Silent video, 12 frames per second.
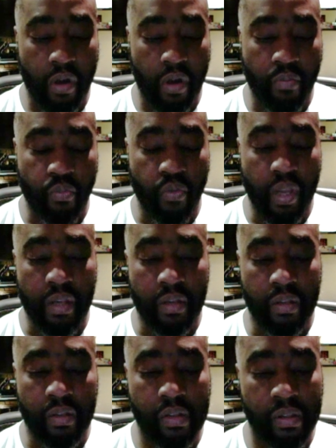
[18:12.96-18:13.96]
when
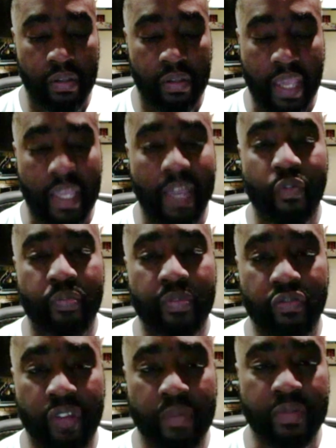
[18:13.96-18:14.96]
they give you
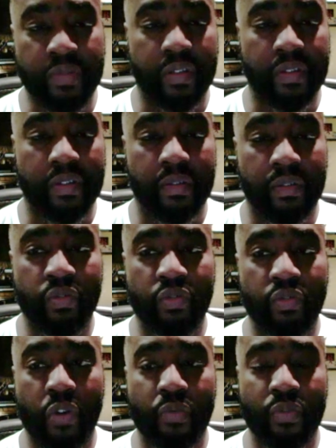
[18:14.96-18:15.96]
prescriptions,
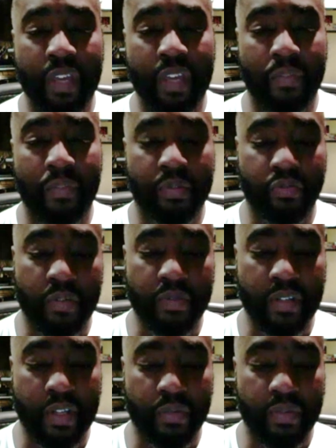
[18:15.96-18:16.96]
you get a
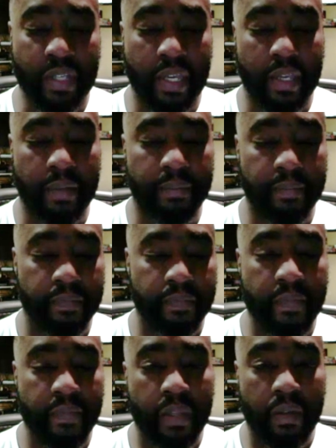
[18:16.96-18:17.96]
prescription. It would say
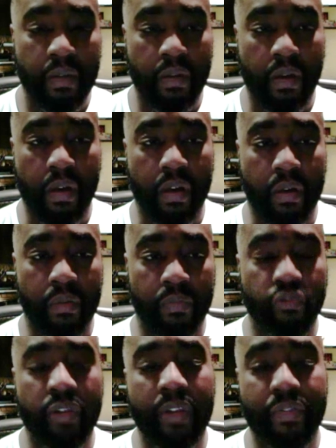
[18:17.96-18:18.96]

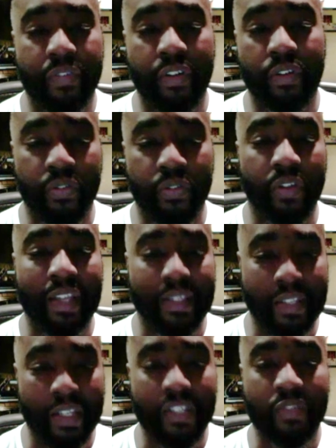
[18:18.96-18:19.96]
refills for like
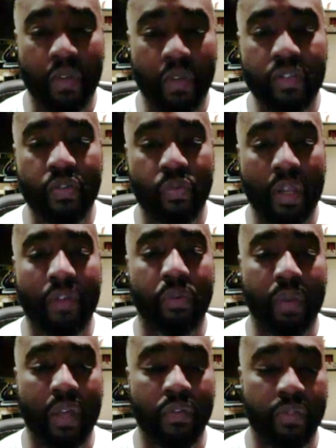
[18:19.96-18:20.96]
6 months or
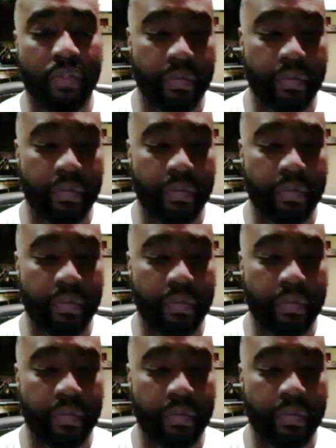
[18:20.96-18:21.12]
whatever.